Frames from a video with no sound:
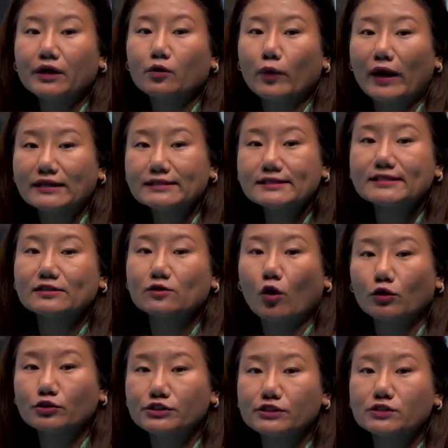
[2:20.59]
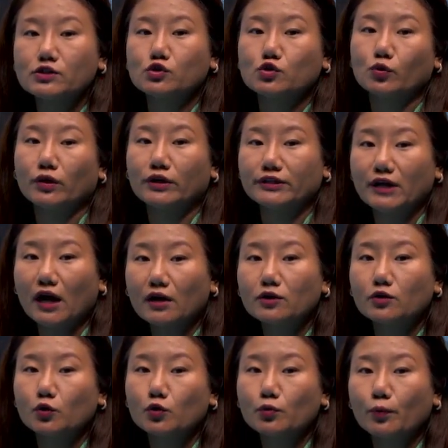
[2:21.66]
granted an audience to a
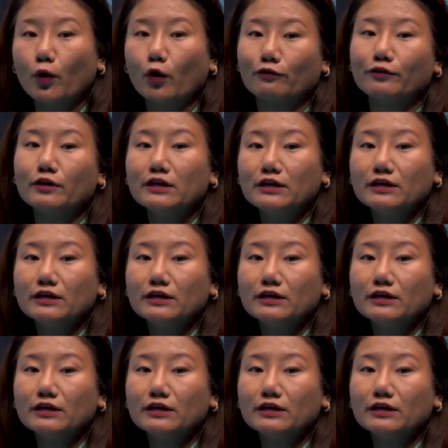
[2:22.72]
young group of